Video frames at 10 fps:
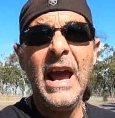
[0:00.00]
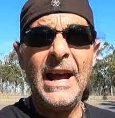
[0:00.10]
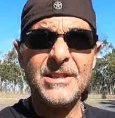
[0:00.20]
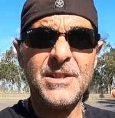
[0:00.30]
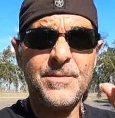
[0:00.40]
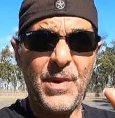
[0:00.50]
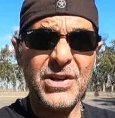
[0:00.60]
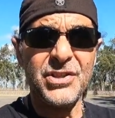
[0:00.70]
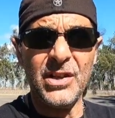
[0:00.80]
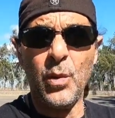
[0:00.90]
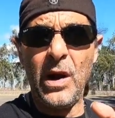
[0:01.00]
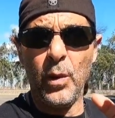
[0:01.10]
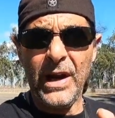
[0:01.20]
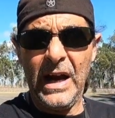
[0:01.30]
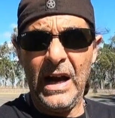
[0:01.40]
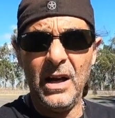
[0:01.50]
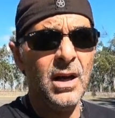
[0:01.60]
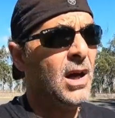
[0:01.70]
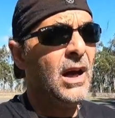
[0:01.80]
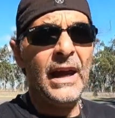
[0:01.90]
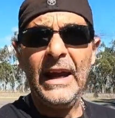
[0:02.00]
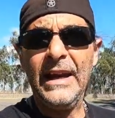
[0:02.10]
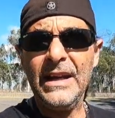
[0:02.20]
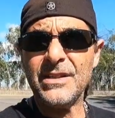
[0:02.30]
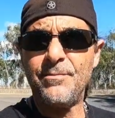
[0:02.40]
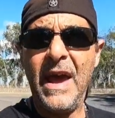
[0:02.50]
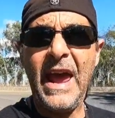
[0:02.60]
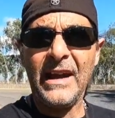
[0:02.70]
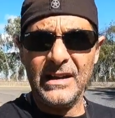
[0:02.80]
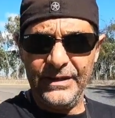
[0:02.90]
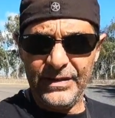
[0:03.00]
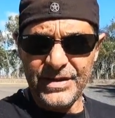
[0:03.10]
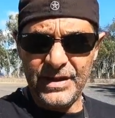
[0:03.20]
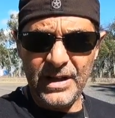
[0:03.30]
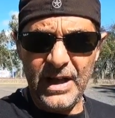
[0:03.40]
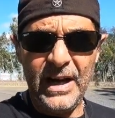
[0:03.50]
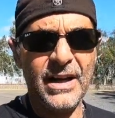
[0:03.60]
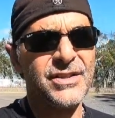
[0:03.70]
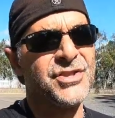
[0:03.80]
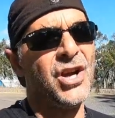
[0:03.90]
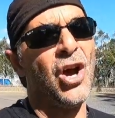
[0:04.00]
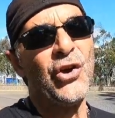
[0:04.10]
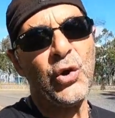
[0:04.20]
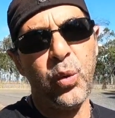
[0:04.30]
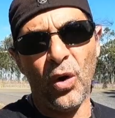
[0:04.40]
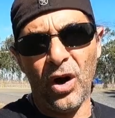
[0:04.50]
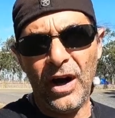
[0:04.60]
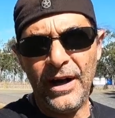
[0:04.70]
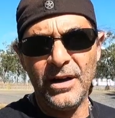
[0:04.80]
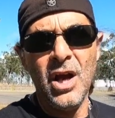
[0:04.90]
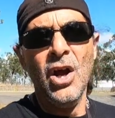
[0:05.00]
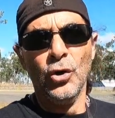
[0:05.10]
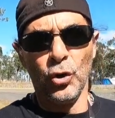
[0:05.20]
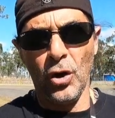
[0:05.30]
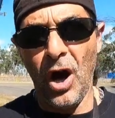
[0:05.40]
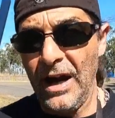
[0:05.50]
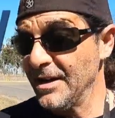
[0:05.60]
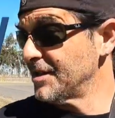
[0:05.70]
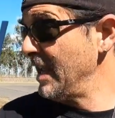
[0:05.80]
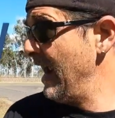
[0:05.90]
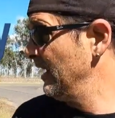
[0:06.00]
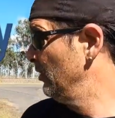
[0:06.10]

And especially where we are, it is magnificent. It's so quiet. Look, I understand,